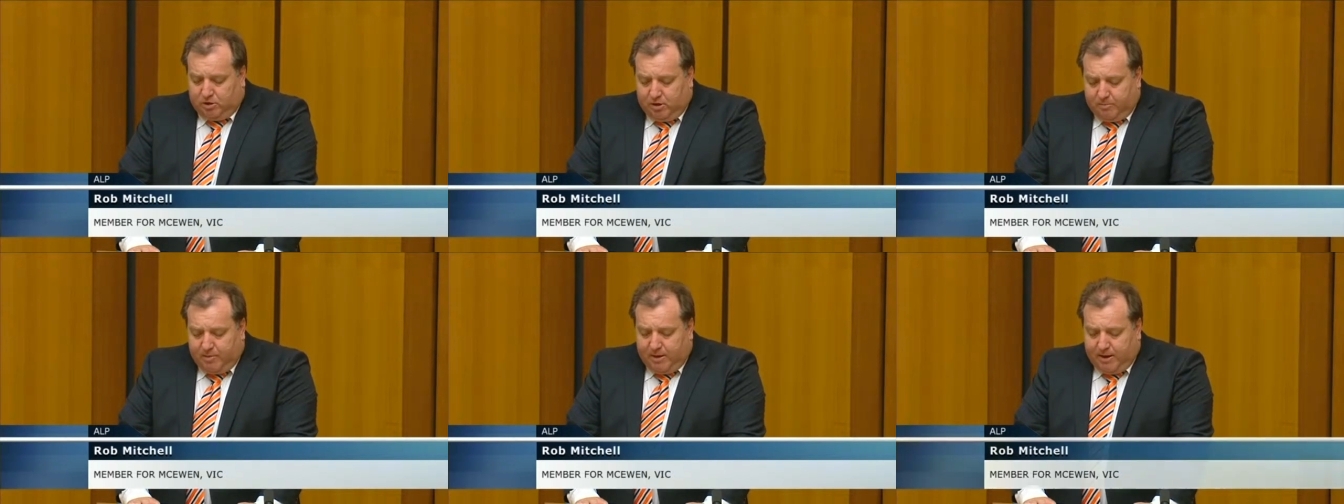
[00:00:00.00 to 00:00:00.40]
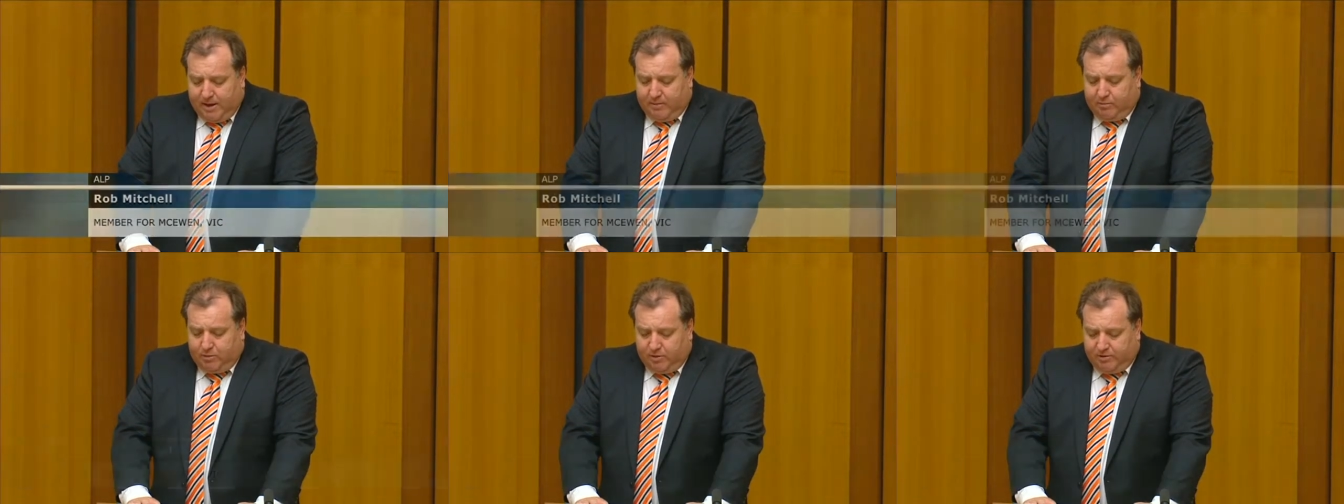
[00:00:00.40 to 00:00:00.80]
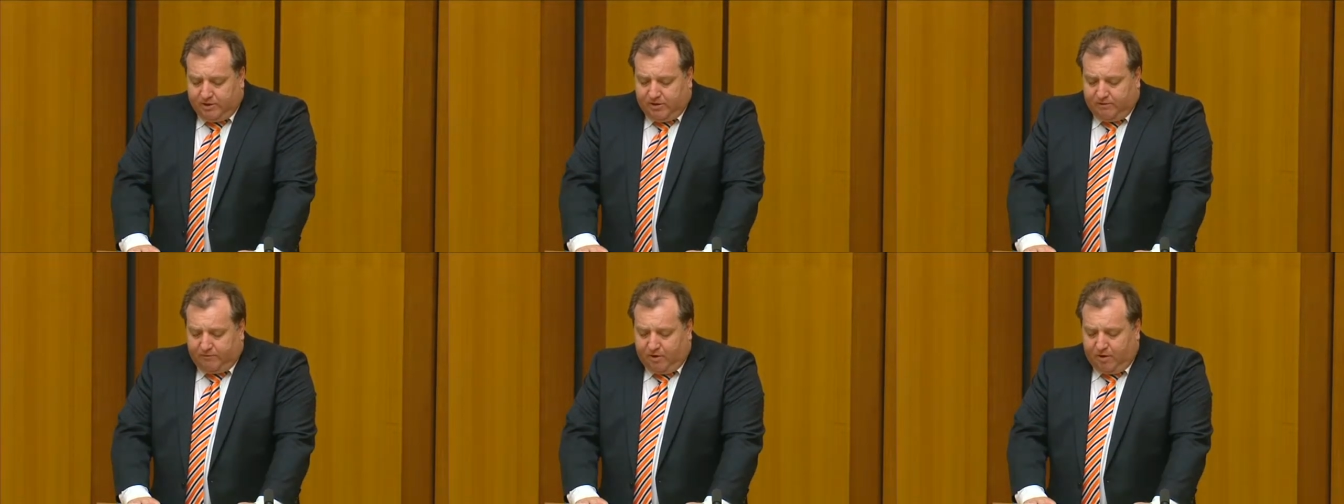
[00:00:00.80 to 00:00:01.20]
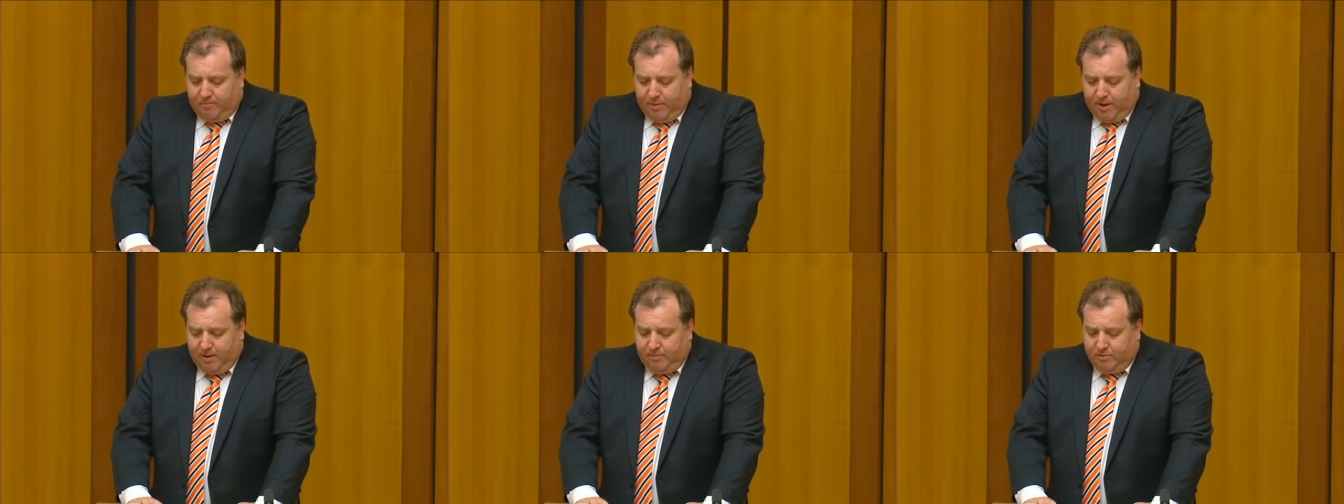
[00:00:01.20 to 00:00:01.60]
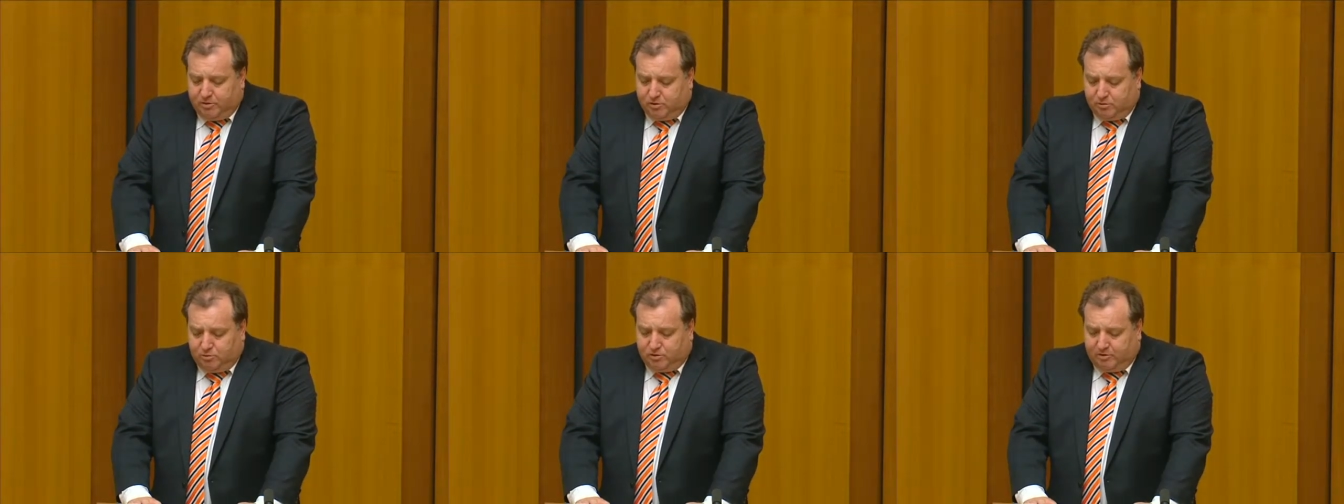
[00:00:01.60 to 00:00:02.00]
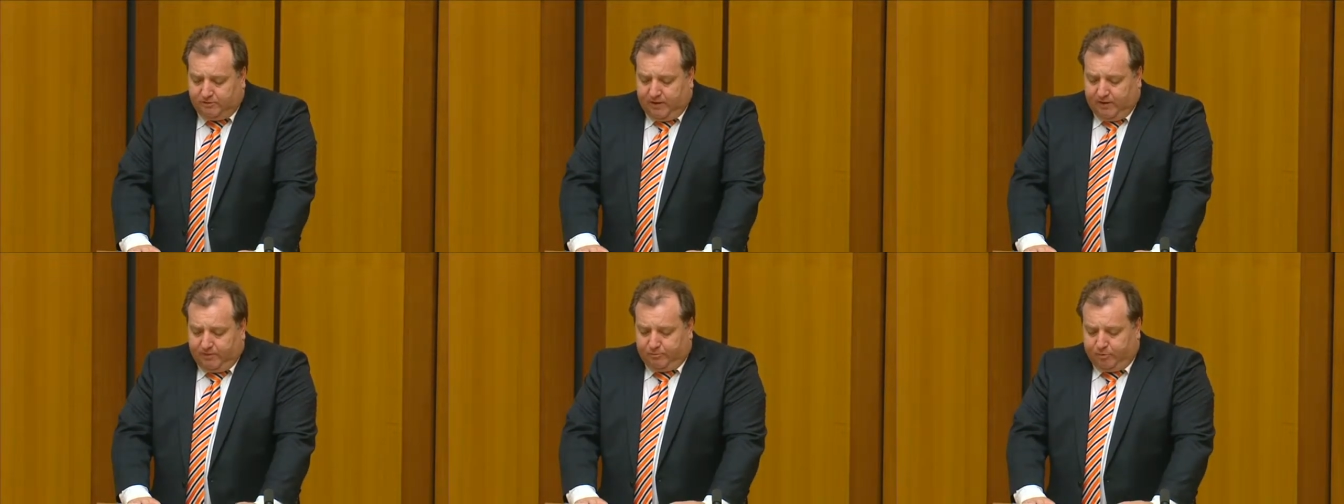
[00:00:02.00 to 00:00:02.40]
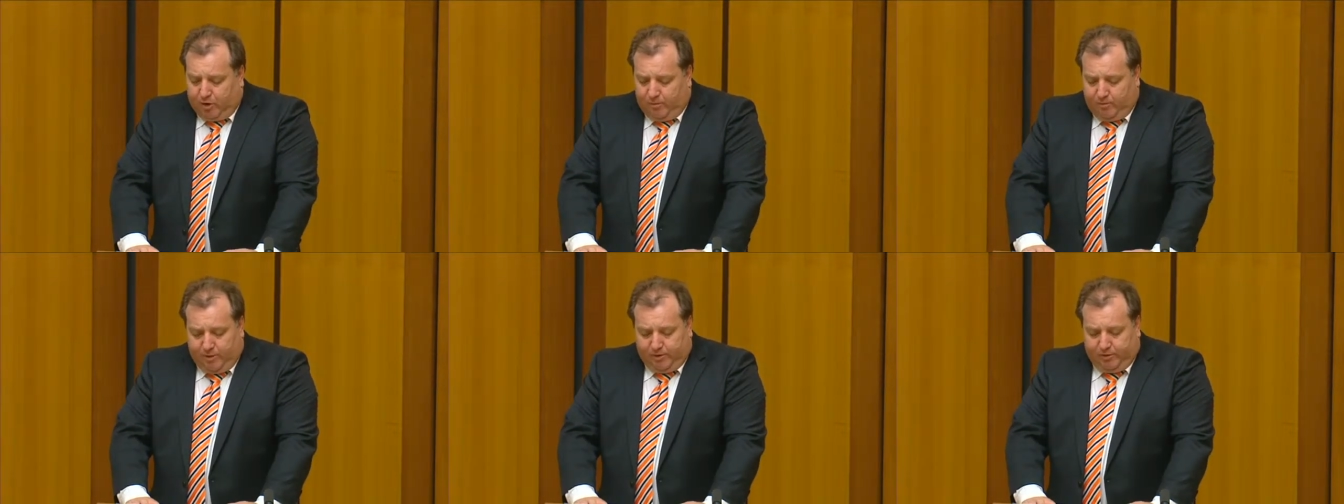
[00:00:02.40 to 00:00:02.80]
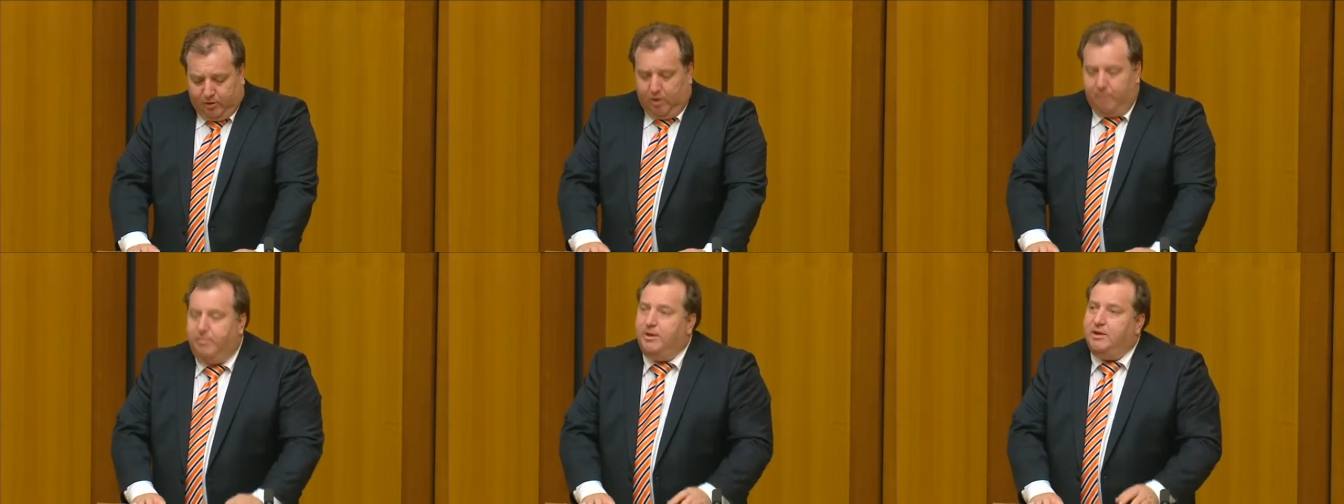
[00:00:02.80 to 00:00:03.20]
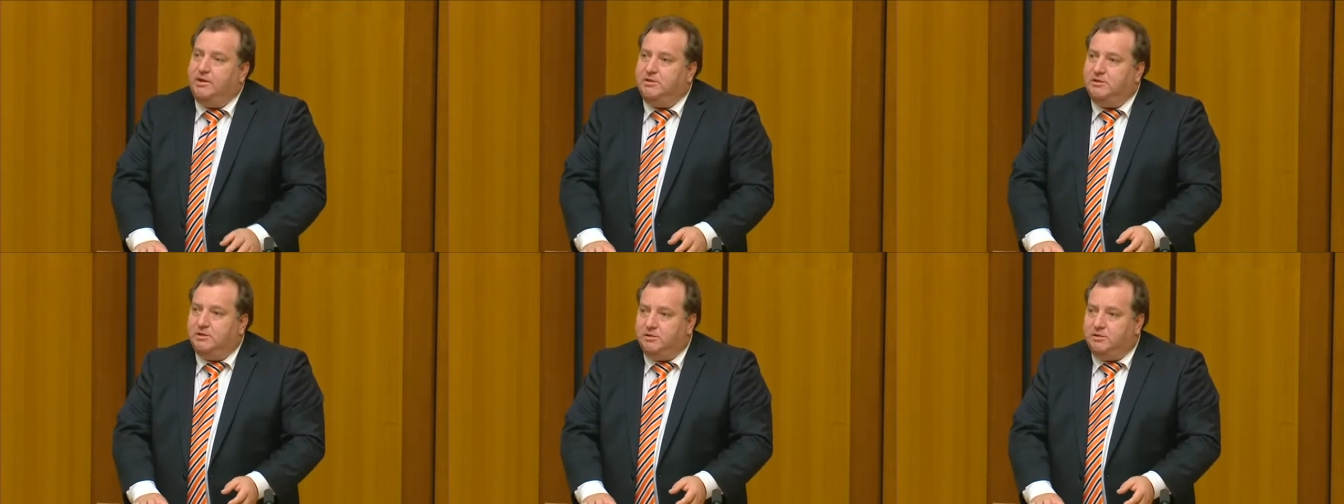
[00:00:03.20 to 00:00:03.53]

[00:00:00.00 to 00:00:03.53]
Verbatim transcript: like being able to identify babies who will develop type 1 diabetes